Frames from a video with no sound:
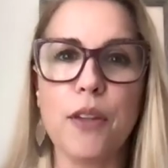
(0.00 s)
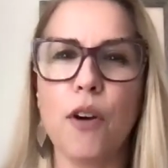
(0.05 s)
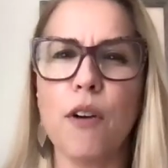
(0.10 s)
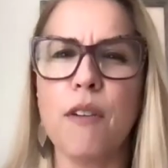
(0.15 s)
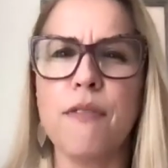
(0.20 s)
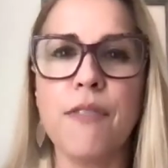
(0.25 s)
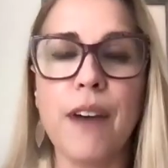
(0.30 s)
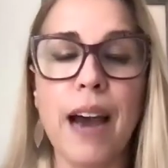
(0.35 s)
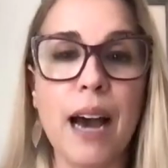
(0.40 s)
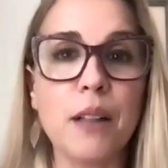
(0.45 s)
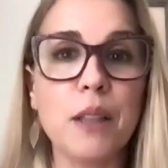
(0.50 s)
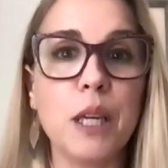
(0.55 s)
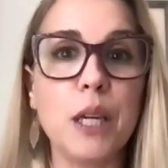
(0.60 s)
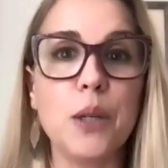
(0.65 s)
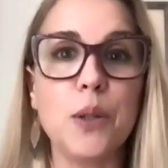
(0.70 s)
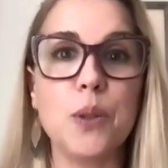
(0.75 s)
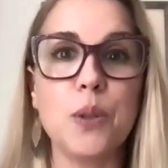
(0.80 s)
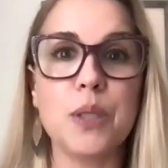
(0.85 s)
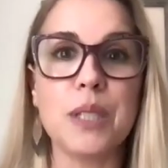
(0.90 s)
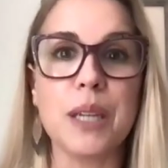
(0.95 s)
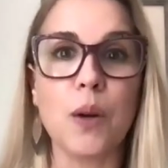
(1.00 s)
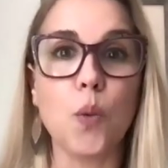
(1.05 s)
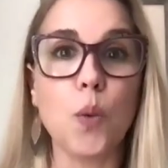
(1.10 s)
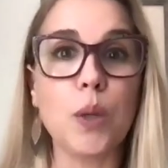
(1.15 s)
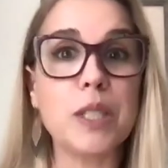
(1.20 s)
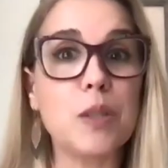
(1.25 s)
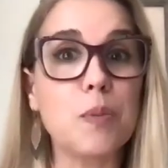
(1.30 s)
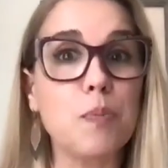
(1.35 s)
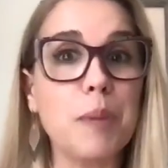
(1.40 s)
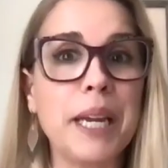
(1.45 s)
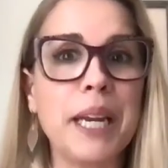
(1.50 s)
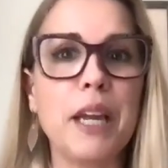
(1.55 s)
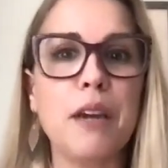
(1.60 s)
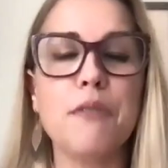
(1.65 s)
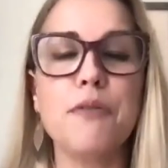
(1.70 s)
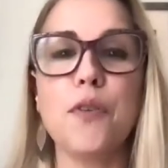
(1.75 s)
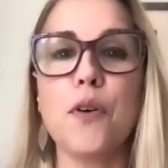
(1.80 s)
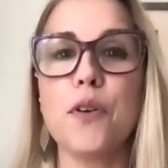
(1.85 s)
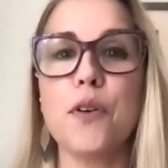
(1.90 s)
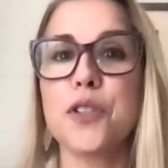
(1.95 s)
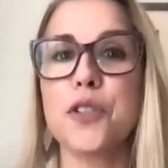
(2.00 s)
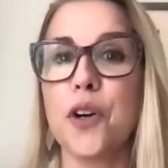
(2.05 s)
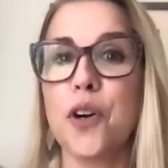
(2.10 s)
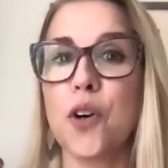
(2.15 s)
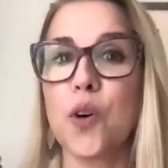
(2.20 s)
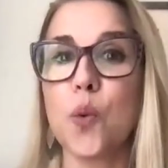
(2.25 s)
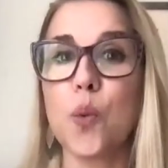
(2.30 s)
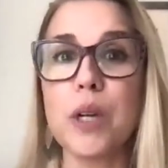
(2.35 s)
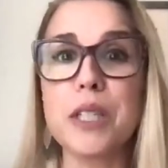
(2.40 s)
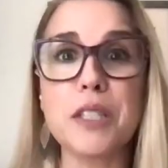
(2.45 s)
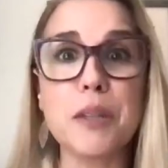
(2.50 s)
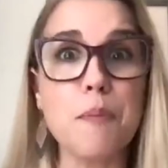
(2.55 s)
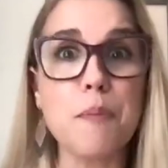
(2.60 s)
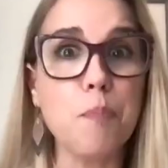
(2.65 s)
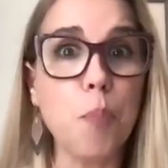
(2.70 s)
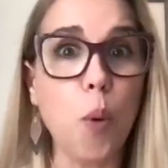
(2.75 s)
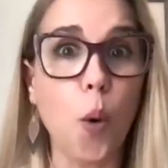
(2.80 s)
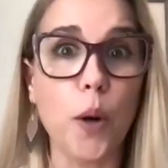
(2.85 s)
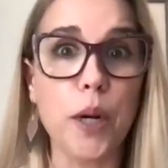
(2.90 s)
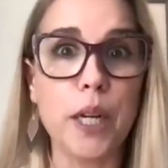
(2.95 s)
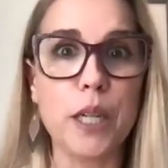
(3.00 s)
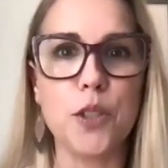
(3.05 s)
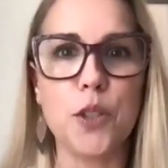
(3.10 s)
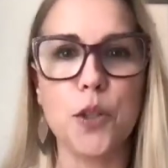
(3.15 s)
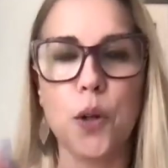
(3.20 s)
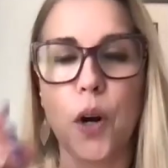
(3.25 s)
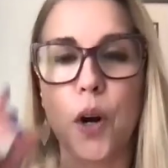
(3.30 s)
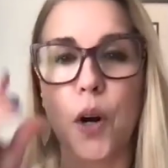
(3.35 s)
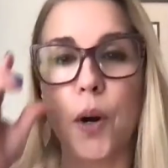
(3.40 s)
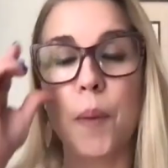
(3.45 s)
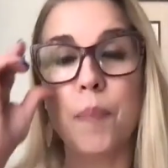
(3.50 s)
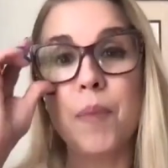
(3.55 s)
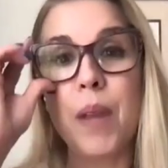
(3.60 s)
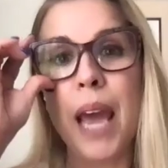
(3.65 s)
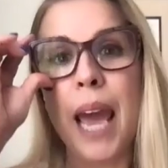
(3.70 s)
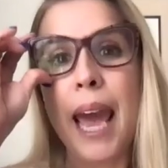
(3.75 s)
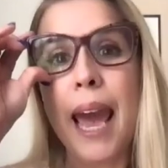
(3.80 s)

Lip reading: her values and what's meaningful to her, what's important to her.